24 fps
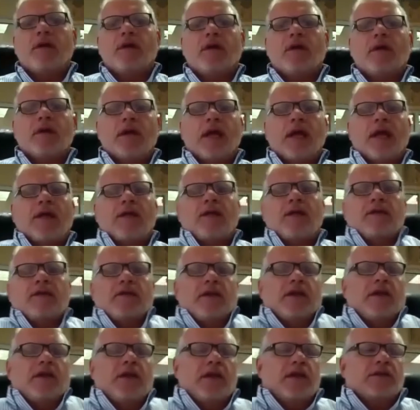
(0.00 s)
Yeah,
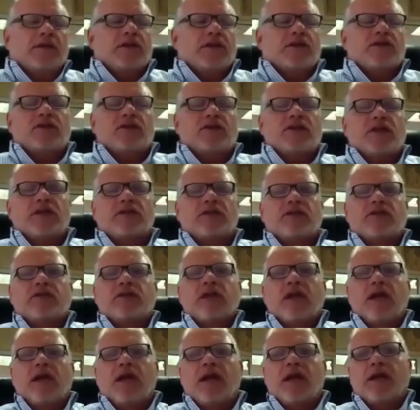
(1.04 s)
it's interesting.
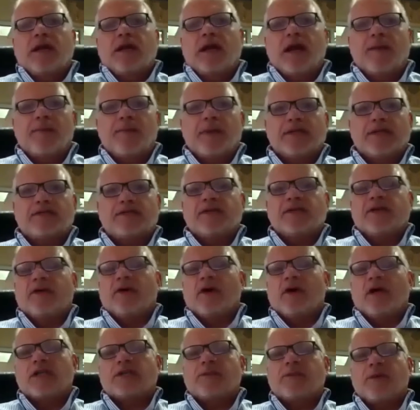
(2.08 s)
Uh, you know, I've been a serial
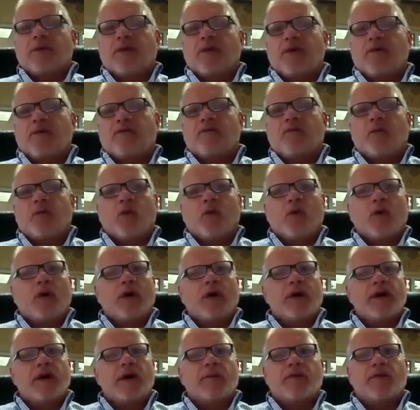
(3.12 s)
entrepreneur for
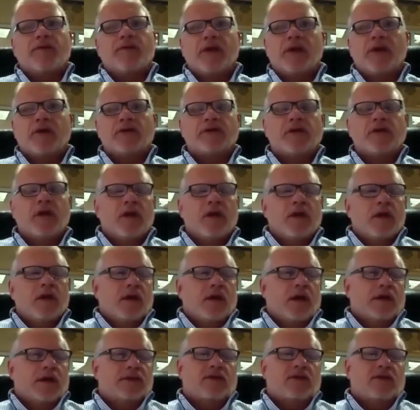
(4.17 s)
a number of years.
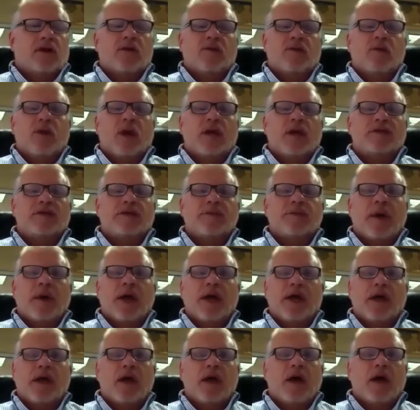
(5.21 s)
I started when I was in
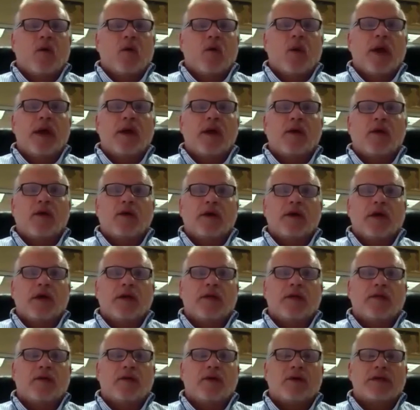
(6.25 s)
my uh, way early
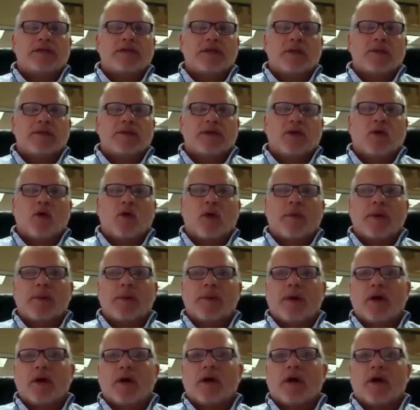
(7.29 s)
30s. I was in corporate
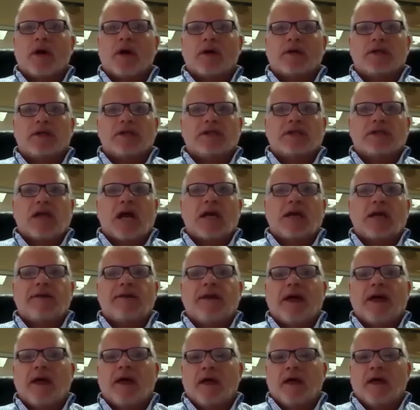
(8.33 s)
America and decided
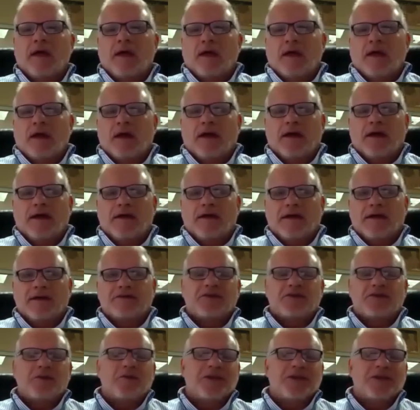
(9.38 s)
that I, I,
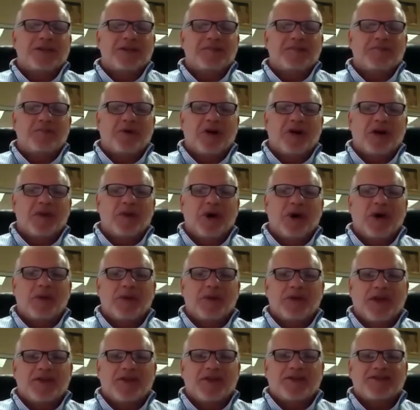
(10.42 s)
somewhat didn't play well
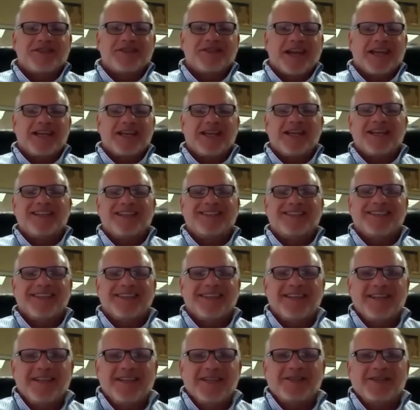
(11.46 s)
with others and I needed to
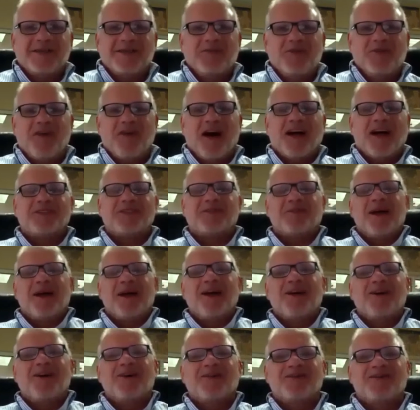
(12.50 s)
move on to my
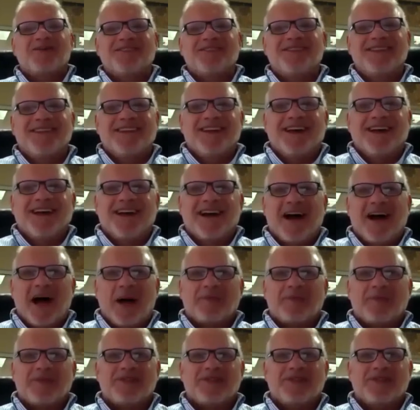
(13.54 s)
own uh,
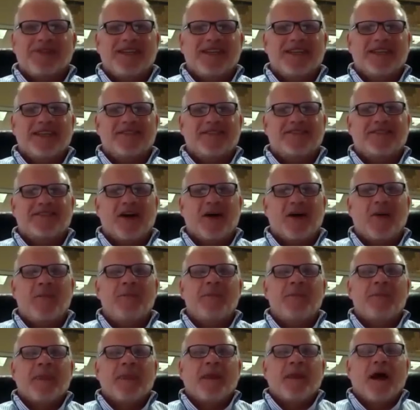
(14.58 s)
opportunities. So
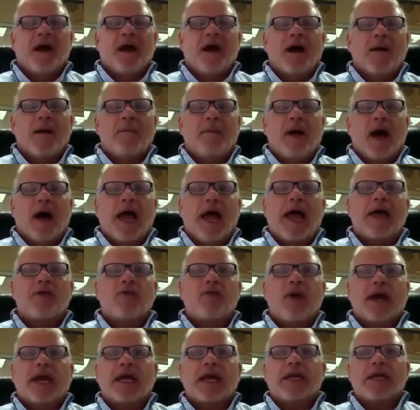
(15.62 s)
um, I had
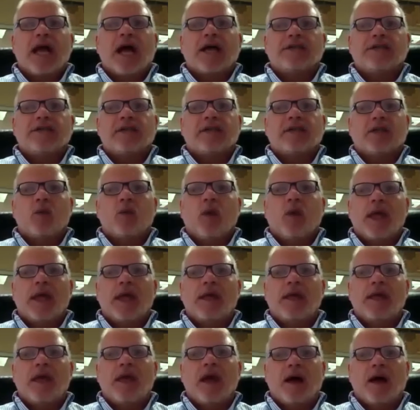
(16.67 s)
recognized that the
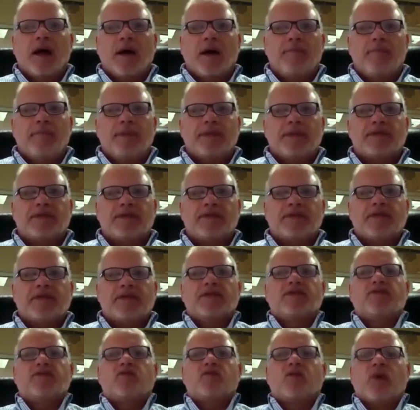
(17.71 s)
way uh,
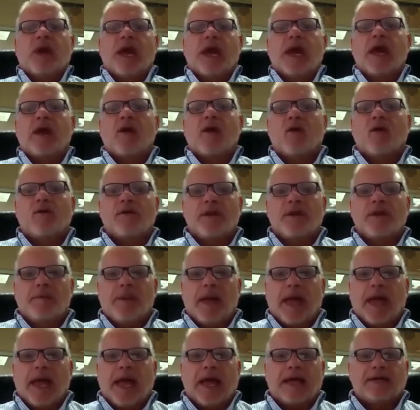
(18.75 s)
businesses ran over the
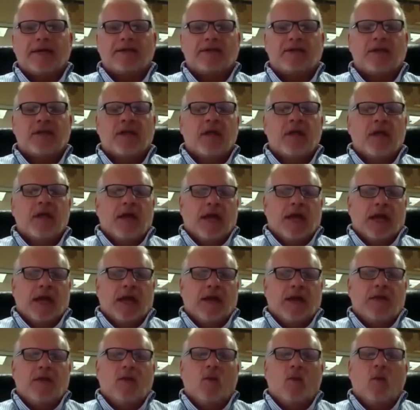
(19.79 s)
past
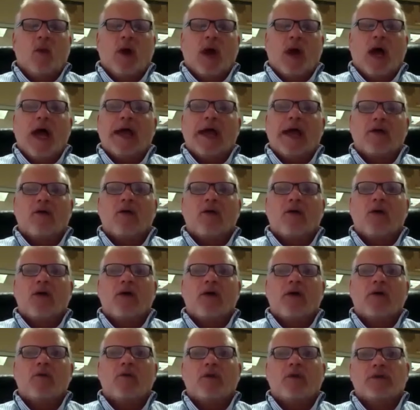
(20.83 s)
and what I had
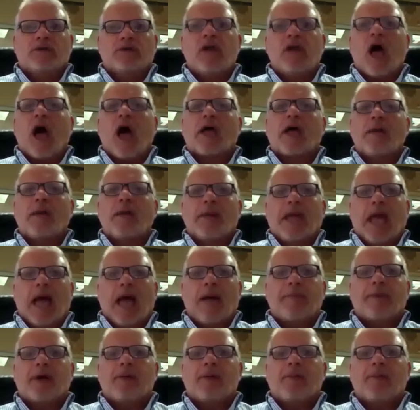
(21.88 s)
learned was not going to be
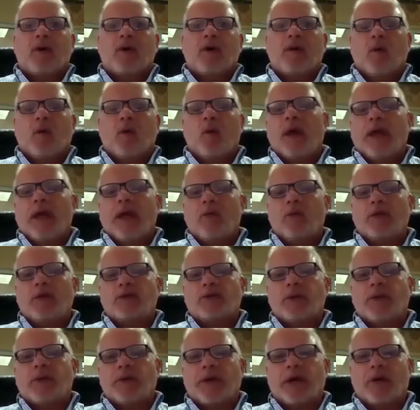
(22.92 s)
applicable in the way in
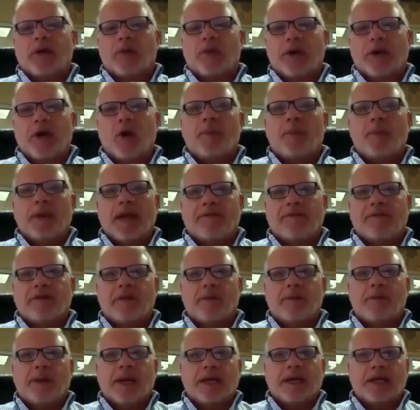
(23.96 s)
which we were going to reopen after
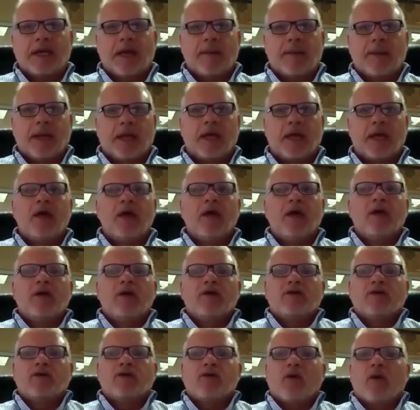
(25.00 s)
the pandemic.
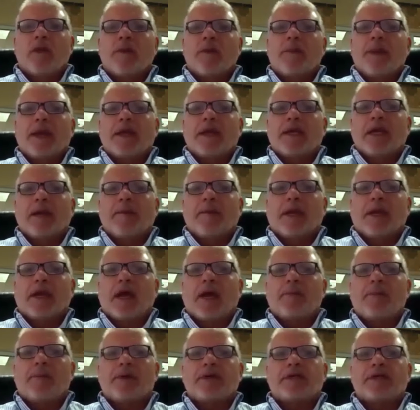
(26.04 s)
So during the pandemic,
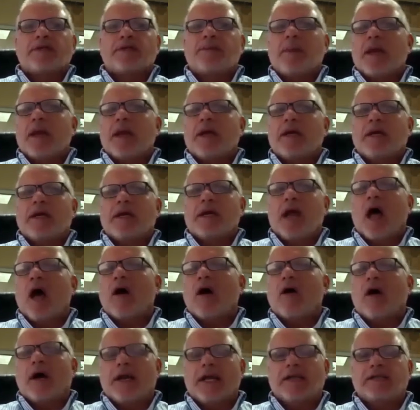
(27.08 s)
I participated in an
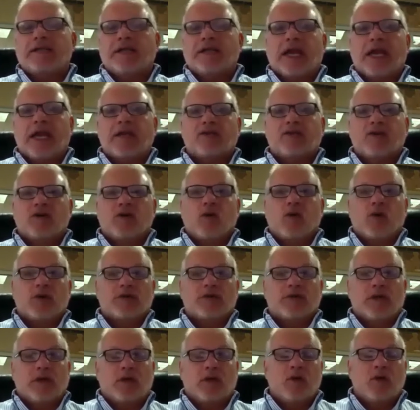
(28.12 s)
online educational
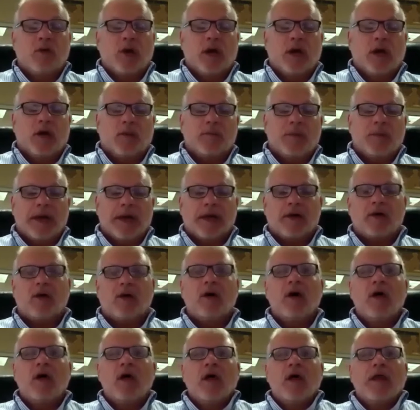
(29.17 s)
course that you held,
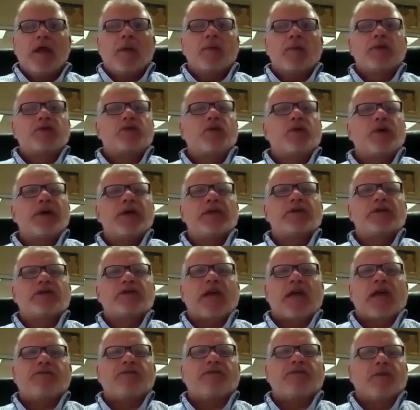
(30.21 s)
Michael. It was really
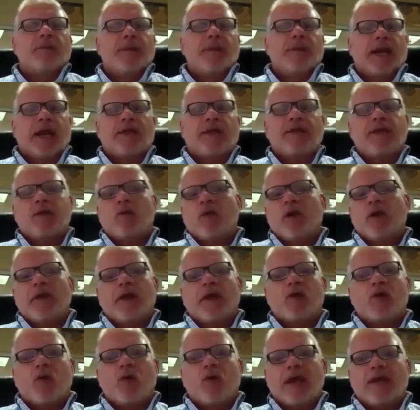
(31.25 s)
insightful to me. And I think one of the
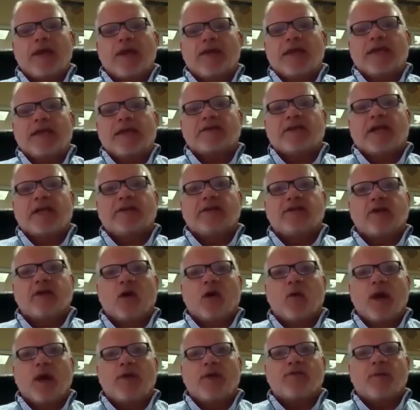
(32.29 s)
great things that I took
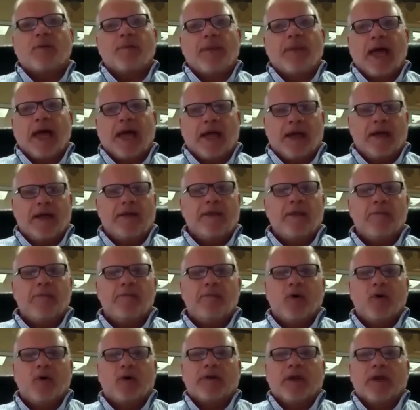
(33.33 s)
away from that in the
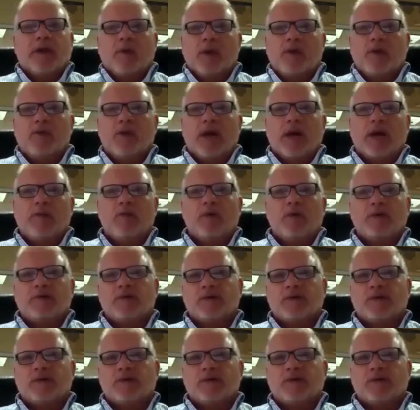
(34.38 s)
book that we read, which was